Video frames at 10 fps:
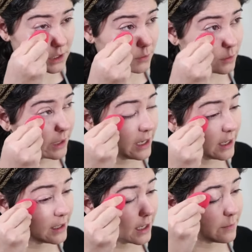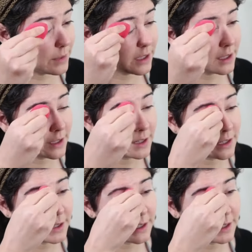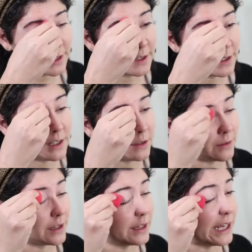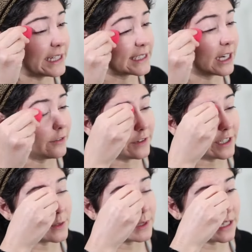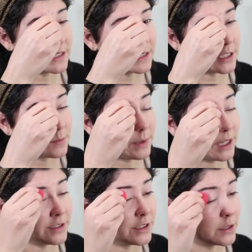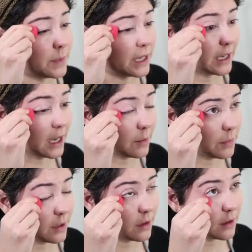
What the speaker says: See, we might end up with less coverage because the sponge is picking up